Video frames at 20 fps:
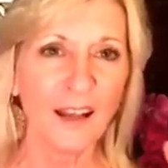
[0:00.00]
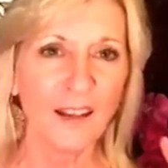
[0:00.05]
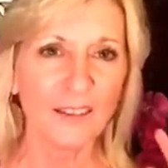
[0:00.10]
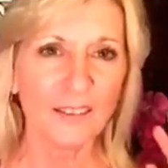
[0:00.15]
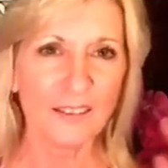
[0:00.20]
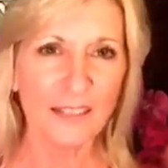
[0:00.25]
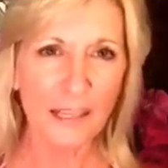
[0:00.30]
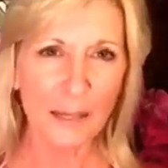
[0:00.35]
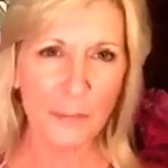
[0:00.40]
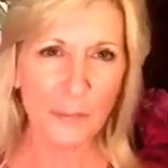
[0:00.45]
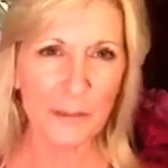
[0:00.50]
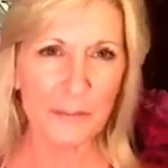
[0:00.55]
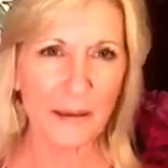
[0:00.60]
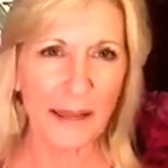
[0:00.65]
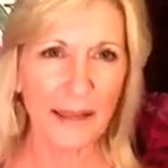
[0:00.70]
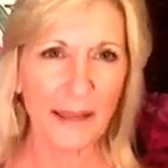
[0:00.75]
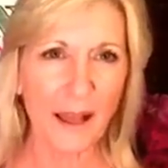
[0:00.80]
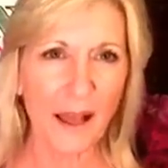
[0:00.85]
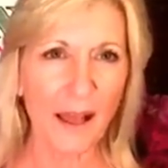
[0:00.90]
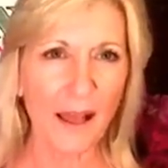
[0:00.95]
keeping
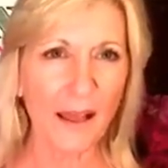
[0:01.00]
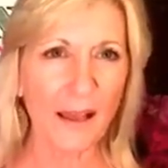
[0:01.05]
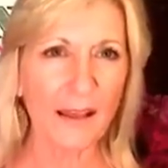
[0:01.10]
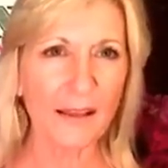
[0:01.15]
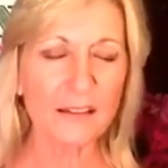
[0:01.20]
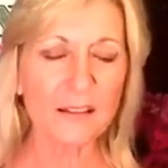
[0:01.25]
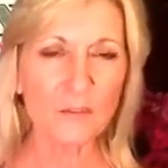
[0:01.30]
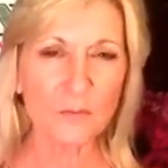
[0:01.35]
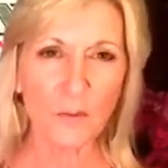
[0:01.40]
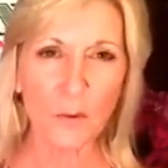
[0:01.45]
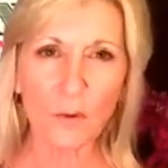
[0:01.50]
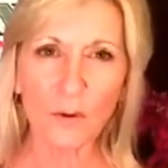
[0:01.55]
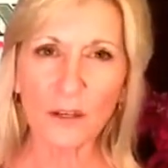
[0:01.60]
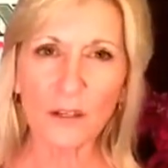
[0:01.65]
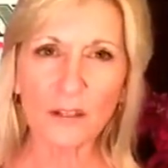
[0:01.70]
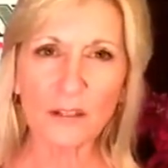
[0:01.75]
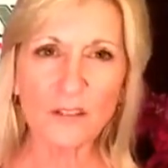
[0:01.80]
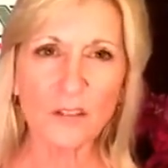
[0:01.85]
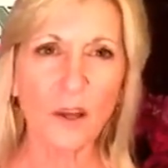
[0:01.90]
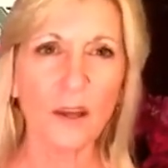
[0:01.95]
my eyes focused on,